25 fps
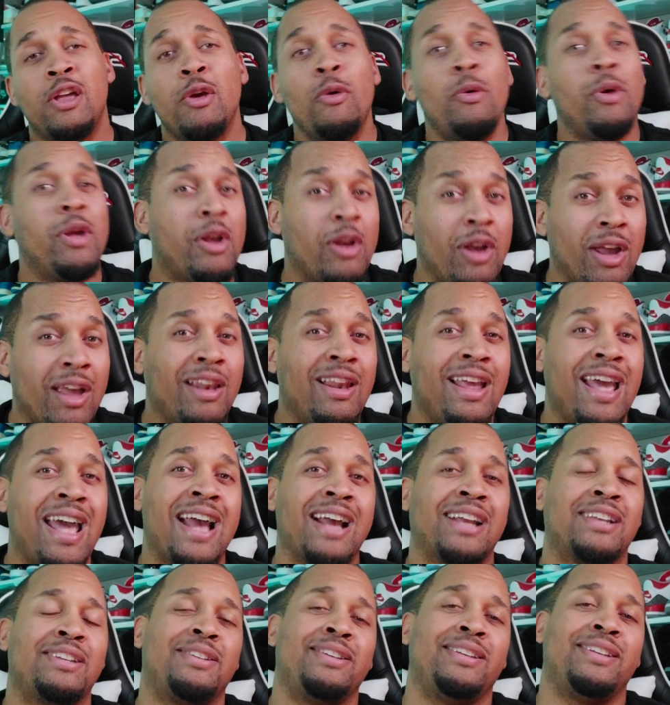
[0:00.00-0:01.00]
you could
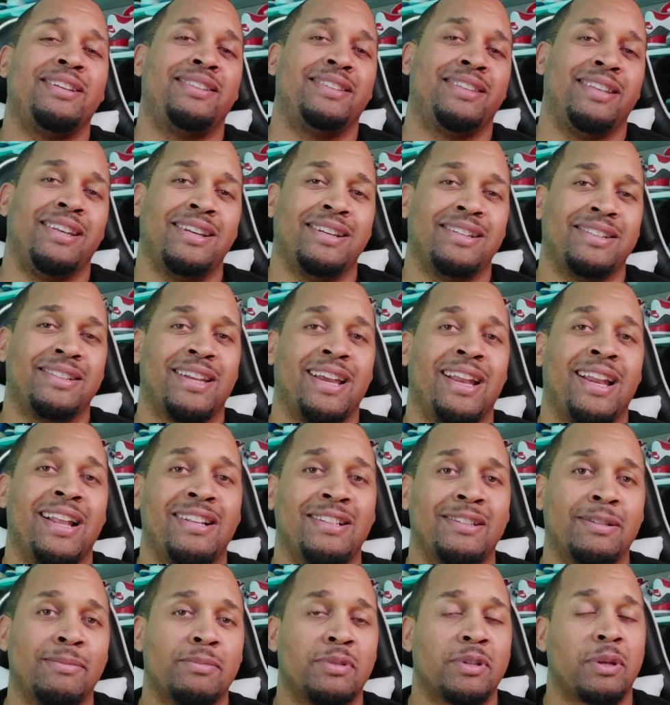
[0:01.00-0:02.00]
actually see us
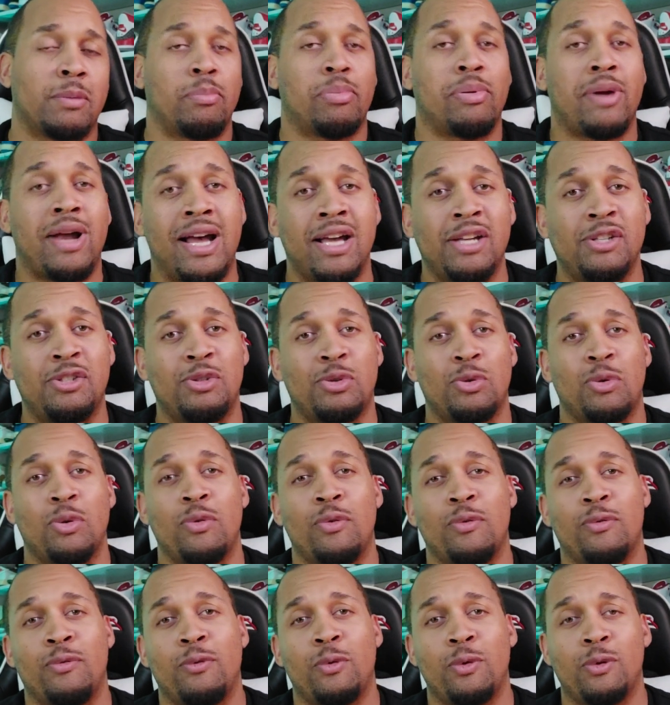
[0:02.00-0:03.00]
getting some surprise
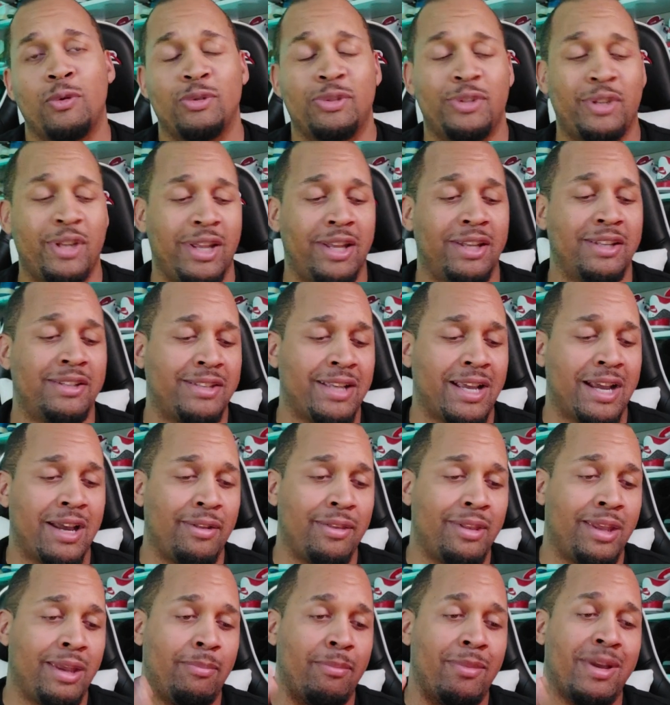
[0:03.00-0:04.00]
Jordan 4, seeing as how
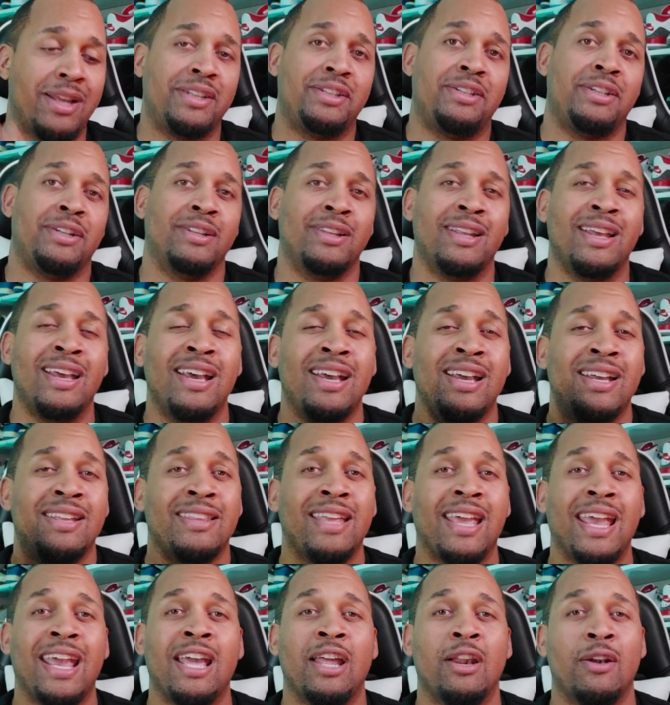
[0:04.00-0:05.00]
they mentioned
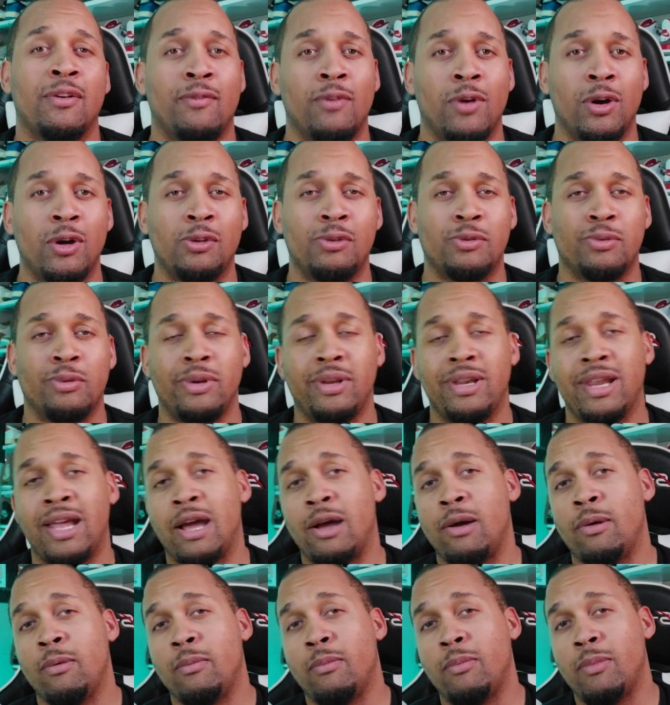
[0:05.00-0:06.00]
the anniversary.
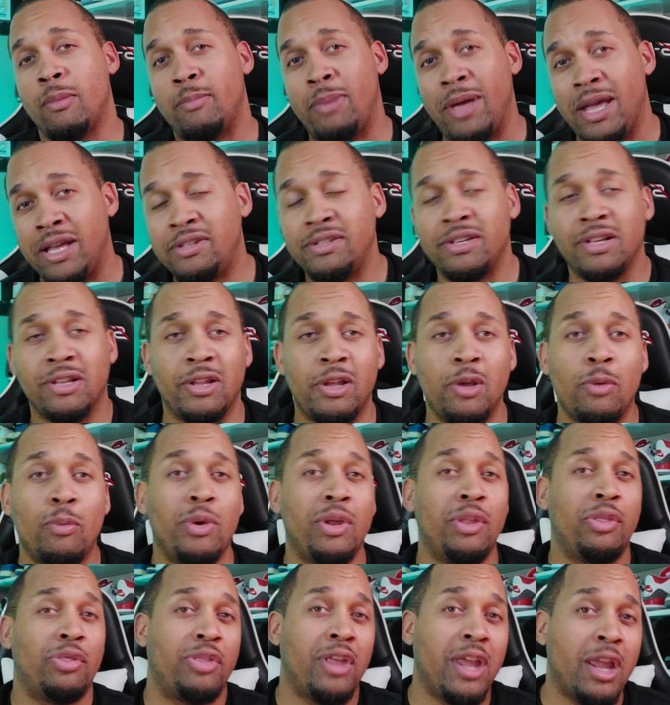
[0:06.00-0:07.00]
Now, basically,
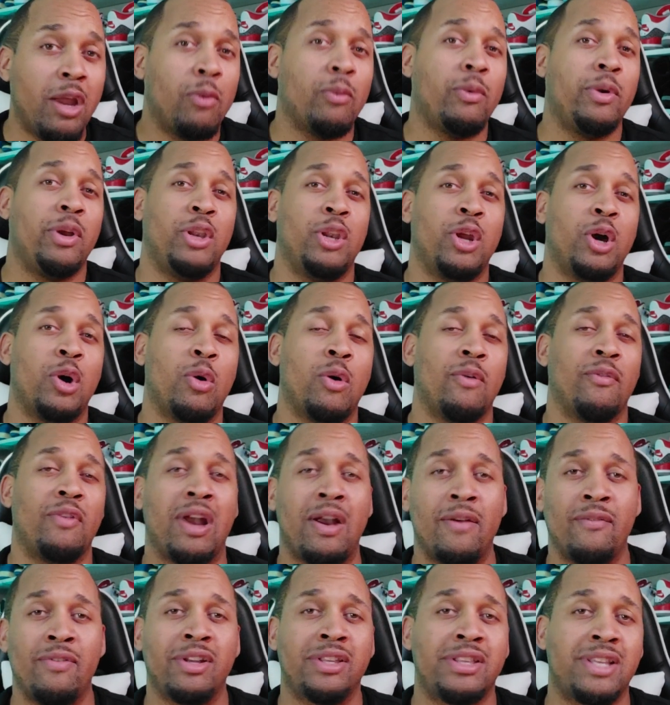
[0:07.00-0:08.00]
we think we know of
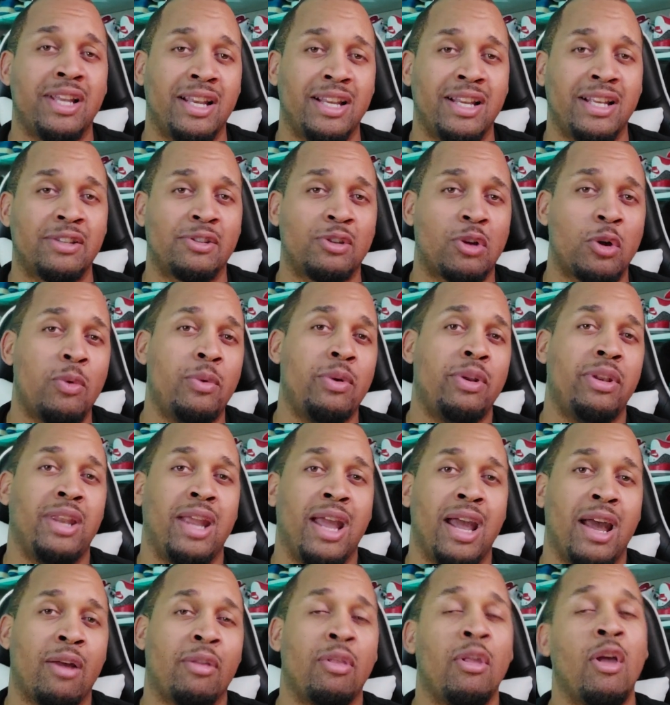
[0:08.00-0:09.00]
everything that's going
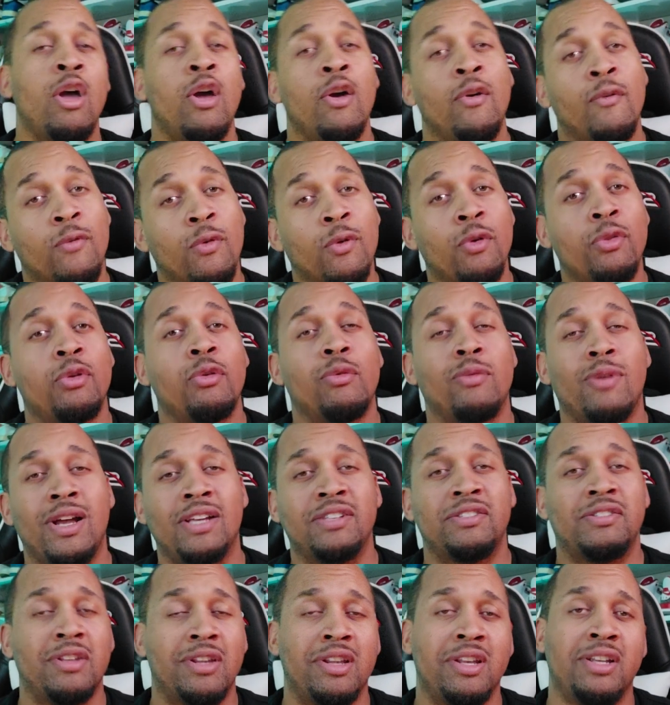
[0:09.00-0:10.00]
down for the
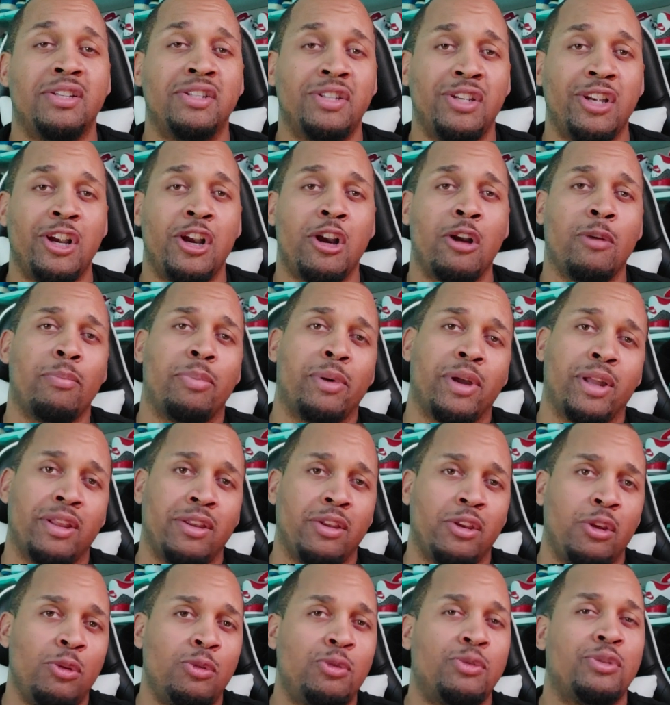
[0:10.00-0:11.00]
rest of this year,
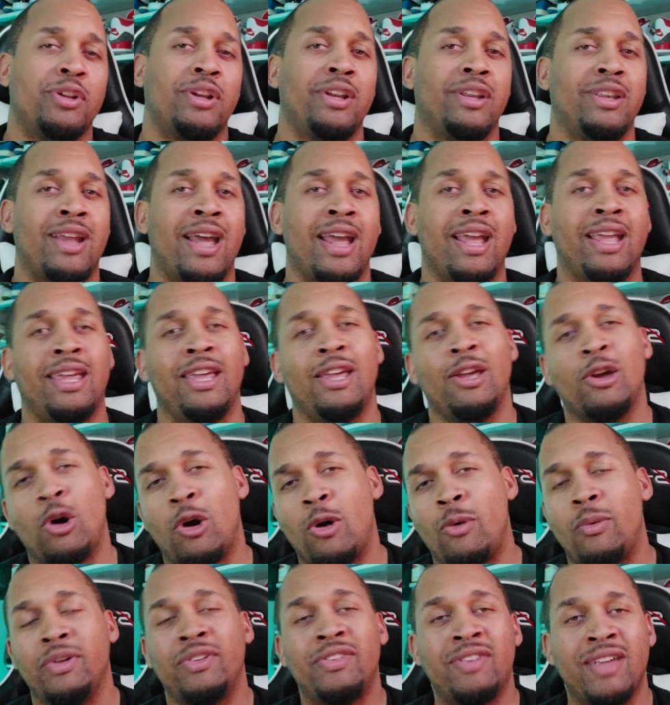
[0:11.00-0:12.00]
but usually Nike
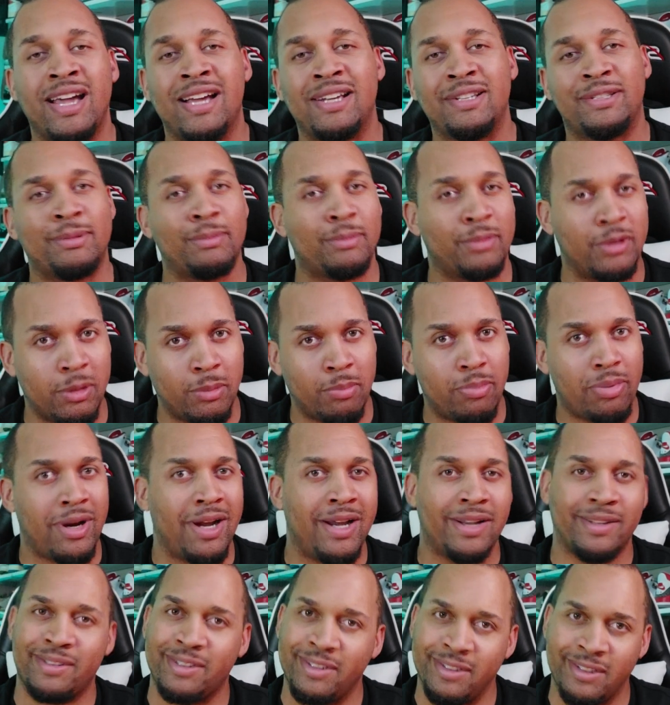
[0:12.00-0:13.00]
always has some
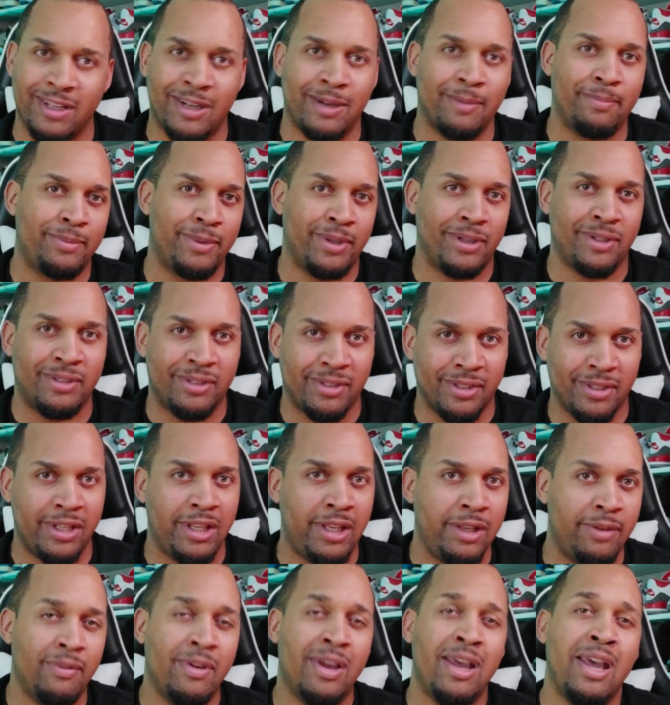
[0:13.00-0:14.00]
surprises up their
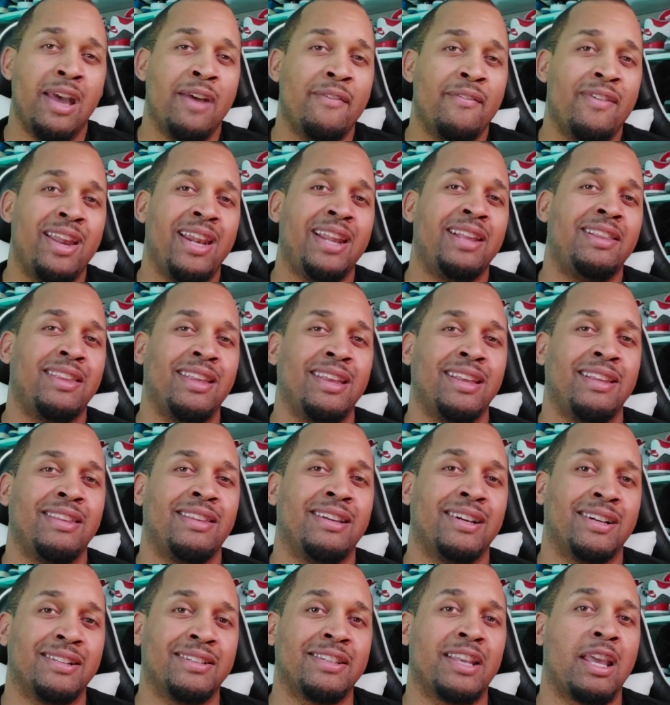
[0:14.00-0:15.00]
sleeve. If anything
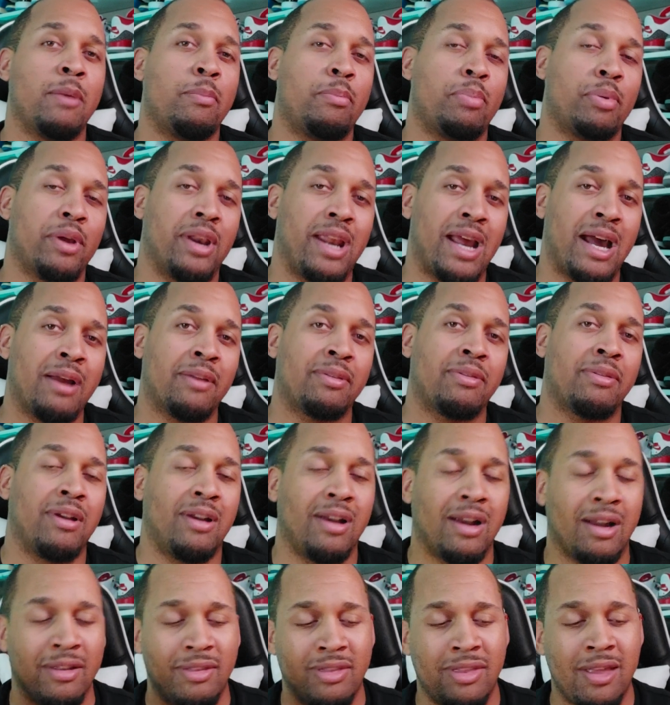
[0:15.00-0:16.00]
does get put out
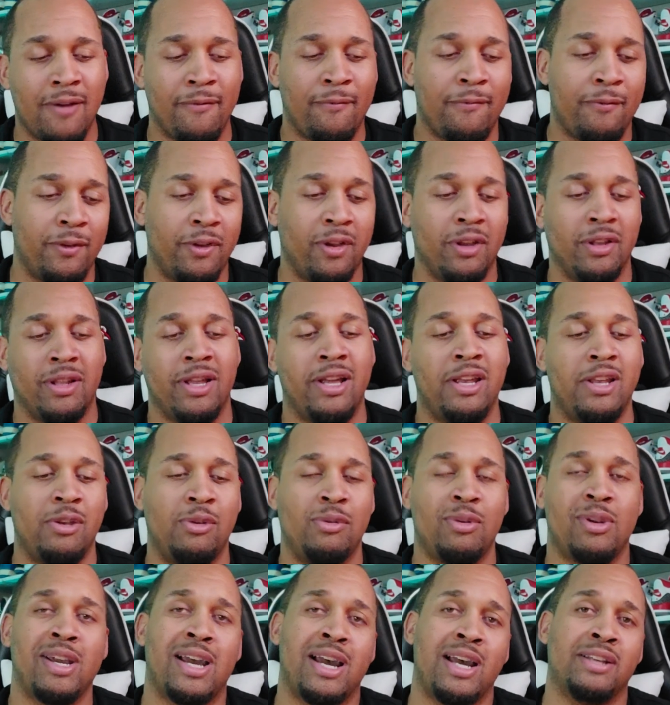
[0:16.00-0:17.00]
there, I'll definitely let
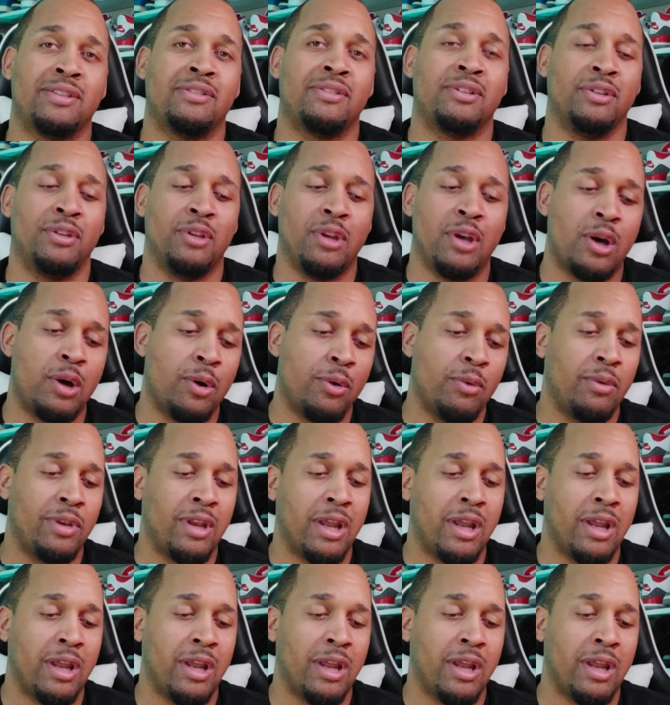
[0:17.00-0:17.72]
you guys know.